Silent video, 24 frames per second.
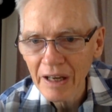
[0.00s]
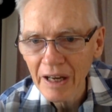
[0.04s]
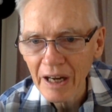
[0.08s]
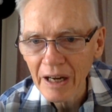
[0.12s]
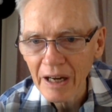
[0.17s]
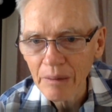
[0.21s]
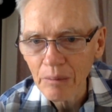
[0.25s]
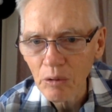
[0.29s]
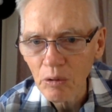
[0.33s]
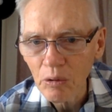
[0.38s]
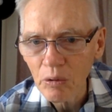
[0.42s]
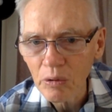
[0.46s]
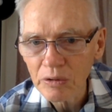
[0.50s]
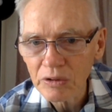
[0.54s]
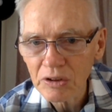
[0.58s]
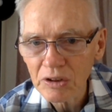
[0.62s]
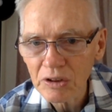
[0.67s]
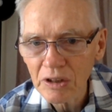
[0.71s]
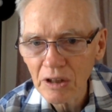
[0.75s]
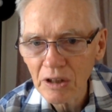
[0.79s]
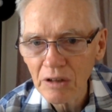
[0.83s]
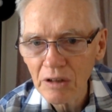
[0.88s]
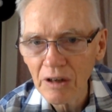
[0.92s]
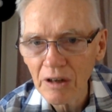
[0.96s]

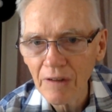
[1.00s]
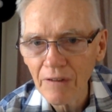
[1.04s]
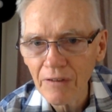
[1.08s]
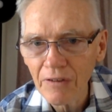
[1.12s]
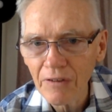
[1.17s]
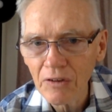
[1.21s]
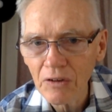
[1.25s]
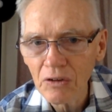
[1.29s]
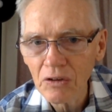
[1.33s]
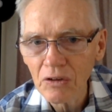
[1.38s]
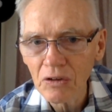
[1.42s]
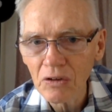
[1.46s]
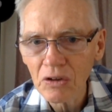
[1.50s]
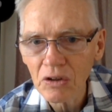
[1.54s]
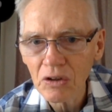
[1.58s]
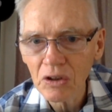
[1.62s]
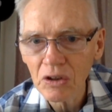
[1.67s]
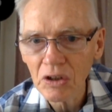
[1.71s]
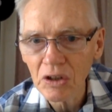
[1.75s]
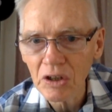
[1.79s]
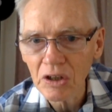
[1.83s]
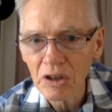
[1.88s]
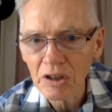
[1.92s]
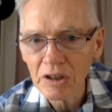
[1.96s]
Also, if you
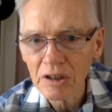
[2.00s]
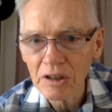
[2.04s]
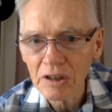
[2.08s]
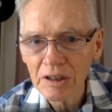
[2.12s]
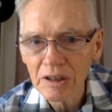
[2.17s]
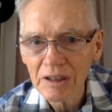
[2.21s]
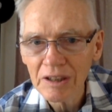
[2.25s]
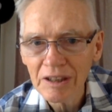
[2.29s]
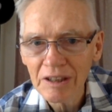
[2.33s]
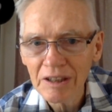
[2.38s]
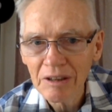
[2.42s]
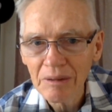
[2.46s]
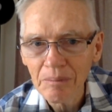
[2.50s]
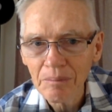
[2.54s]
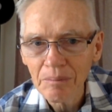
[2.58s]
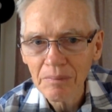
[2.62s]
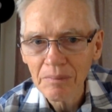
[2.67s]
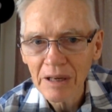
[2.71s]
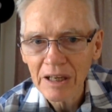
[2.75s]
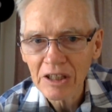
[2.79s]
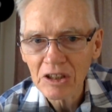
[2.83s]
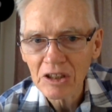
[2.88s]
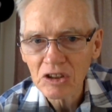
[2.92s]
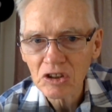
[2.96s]
could
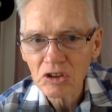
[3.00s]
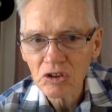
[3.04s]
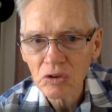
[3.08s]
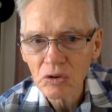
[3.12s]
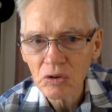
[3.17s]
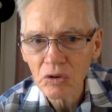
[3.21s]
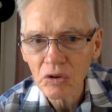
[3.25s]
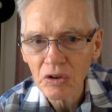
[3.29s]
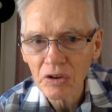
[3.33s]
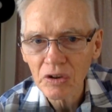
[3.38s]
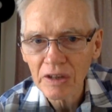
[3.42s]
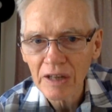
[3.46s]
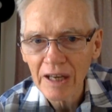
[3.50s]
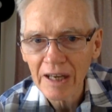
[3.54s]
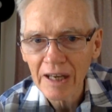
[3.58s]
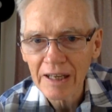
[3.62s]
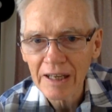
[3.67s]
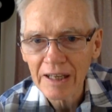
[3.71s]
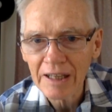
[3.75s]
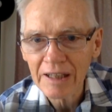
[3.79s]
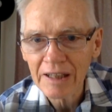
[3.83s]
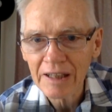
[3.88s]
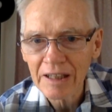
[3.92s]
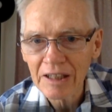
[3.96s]
make sure that
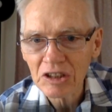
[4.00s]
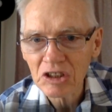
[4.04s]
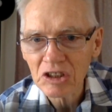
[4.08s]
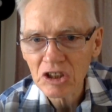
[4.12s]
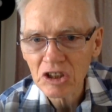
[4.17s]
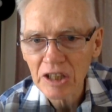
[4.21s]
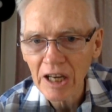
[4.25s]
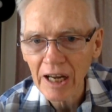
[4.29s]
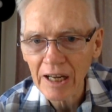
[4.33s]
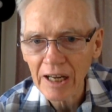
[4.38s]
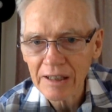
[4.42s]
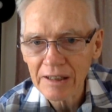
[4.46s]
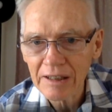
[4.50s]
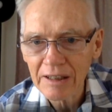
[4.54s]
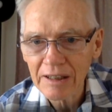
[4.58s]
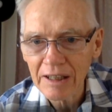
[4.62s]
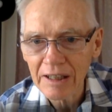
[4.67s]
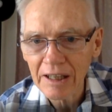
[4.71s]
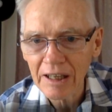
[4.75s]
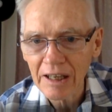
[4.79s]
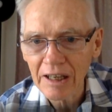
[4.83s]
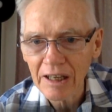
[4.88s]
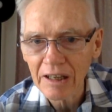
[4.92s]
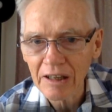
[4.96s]
in the chat
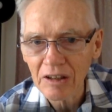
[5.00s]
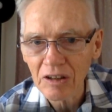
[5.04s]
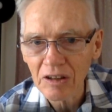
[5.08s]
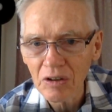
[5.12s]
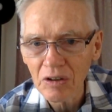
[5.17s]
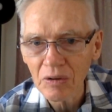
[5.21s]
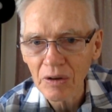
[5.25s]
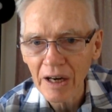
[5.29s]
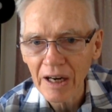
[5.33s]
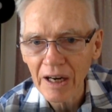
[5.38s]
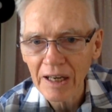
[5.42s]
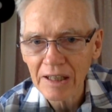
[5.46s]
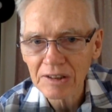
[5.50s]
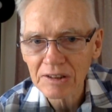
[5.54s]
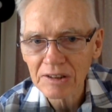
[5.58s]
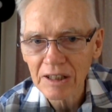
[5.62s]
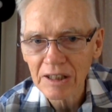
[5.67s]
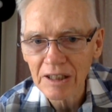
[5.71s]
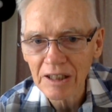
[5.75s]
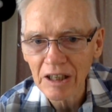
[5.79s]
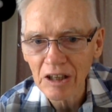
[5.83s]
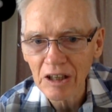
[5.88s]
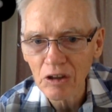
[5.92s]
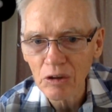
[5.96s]
there you
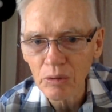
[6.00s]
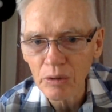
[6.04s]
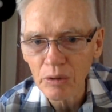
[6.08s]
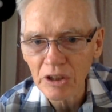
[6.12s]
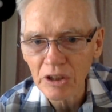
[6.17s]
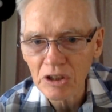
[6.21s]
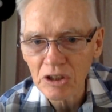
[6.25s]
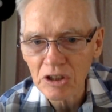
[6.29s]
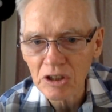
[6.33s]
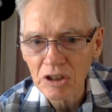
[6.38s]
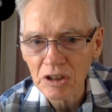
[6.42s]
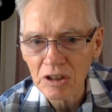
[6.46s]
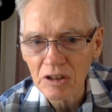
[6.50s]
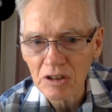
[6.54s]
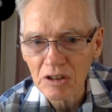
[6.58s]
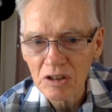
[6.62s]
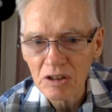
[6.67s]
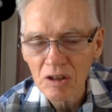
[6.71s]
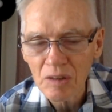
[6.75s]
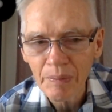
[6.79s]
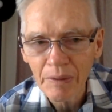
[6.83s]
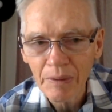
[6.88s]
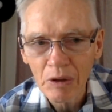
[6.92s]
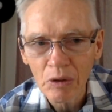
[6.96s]
ask any
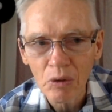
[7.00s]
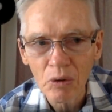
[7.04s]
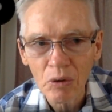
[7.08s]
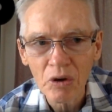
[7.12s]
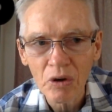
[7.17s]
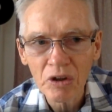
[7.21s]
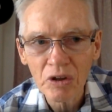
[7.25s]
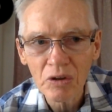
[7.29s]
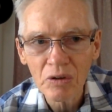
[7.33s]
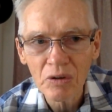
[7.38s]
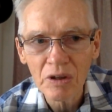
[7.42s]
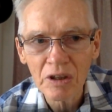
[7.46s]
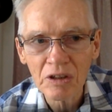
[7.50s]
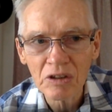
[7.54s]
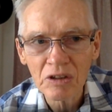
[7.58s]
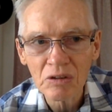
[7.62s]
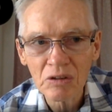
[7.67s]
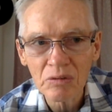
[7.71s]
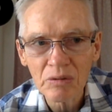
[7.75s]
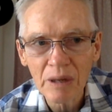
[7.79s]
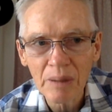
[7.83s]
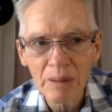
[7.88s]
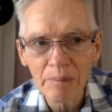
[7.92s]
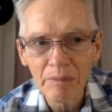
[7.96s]
questions or you
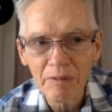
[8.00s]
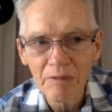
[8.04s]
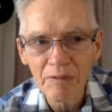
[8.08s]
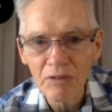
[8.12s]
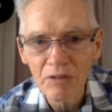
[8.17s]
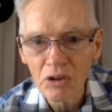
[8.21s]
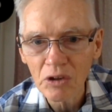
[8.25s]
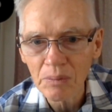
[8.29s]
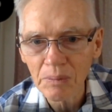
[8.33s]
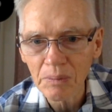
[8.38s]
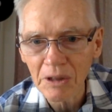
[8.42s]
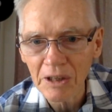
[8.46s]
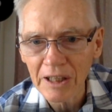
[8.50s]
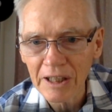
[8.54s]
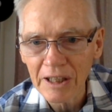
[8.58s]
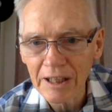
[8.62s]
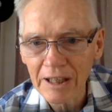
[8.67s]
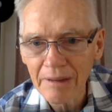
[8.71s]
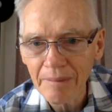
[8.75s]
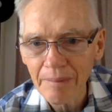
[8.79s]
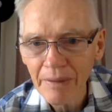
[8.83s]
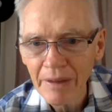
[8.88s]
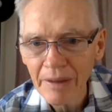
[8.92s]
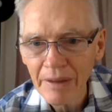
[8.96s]
interrupt verbally